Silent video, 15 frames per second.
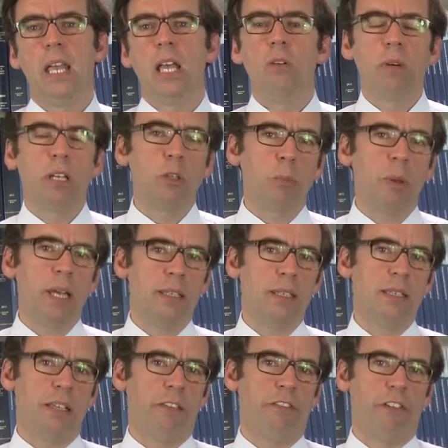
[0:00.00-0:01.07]
When the
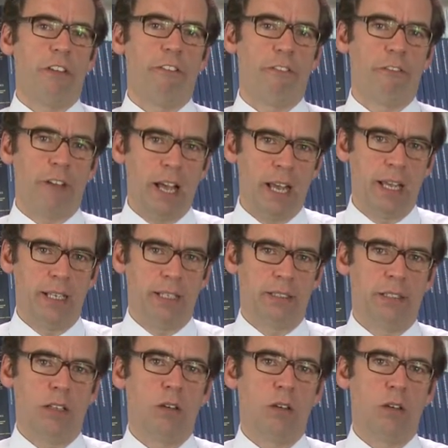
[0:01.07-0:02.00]
parties have filed